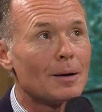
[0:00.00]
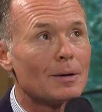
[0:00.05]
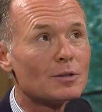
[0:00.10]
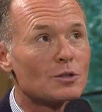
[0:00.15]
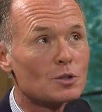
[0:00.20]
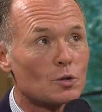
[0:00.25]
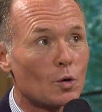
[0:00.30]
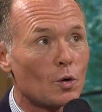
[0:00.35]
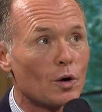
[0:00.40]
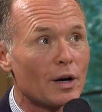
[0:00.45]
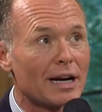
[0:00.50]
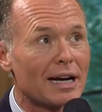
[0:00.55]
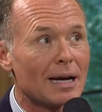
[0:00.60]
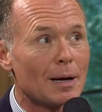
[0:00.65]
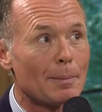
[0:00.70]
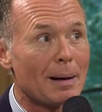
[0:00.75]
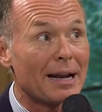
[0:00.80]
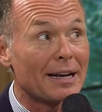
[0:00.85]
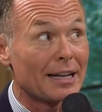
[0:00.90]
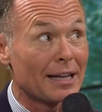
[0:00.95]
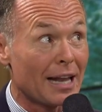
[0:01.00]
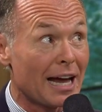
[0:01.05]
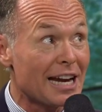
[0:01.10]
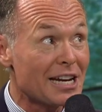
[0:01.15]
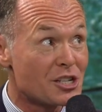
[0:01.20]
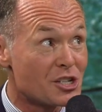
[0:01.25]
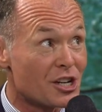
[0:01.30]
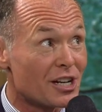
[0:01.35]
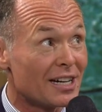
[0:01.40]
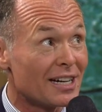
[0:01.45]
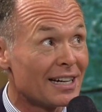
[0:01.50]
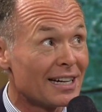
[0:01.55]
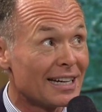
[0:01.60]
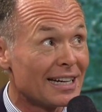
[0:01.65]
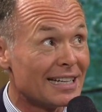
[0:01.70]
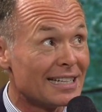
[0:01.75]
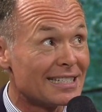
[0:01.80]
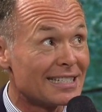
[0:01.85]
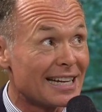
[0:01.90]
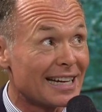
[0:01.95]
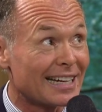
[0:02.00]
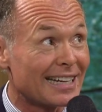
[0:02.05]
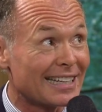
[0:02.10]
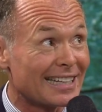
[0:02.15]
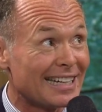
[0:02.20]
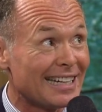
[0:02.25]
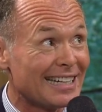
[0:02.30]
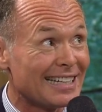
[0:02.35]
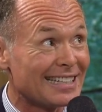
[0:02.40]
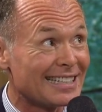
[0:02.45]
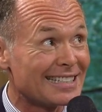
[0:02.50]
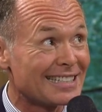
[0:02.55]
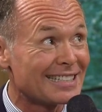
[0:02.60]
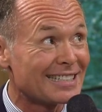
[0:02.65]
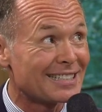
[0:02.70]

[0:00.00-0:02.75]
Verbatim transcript: story about Elisha in Second Kings,